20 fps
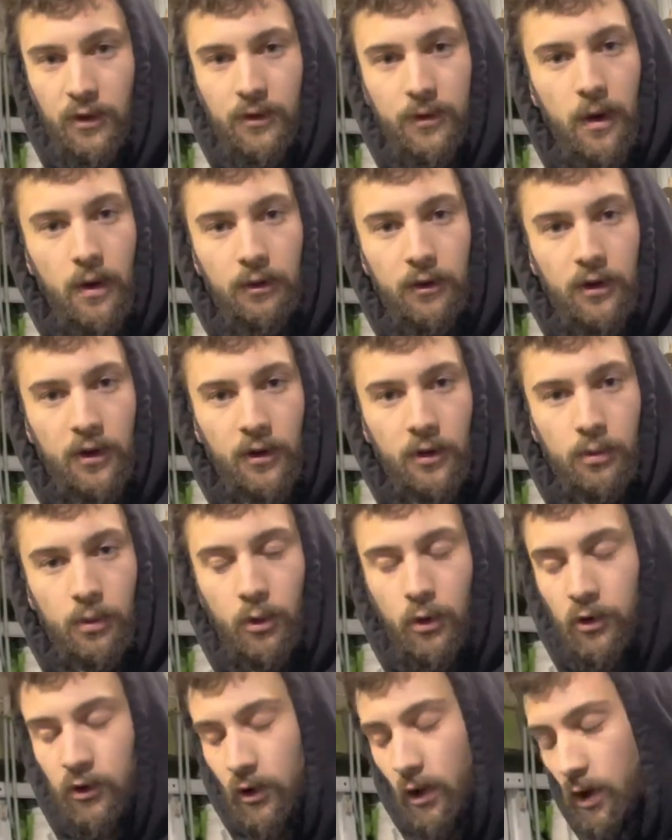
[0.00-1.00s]
If I have to take the
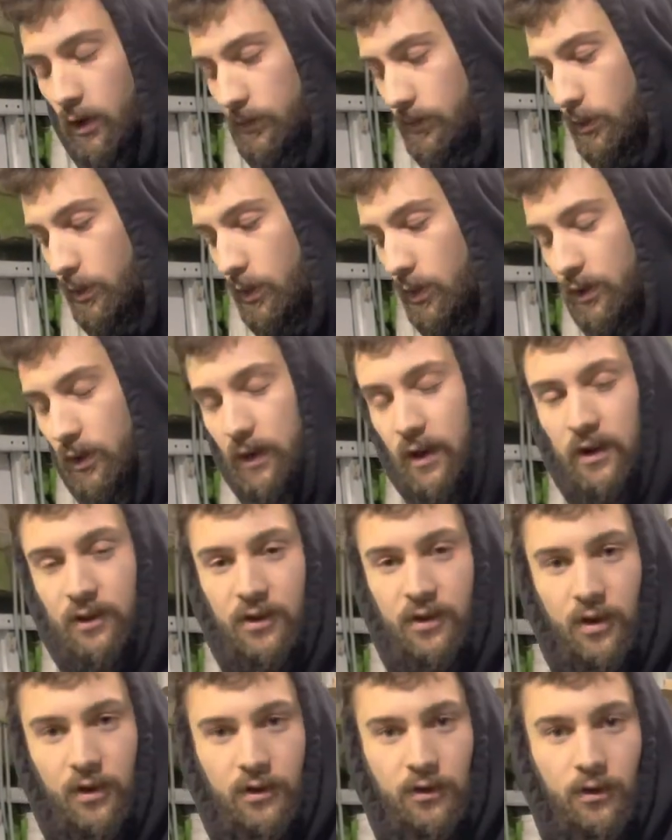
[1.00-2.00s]
rotors off, well, then that
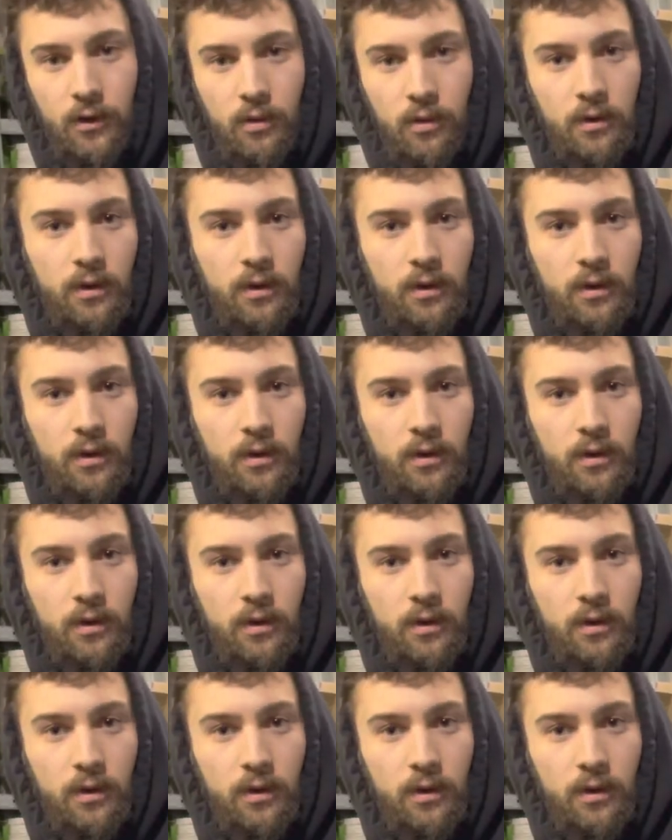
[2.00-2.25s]
sucks too.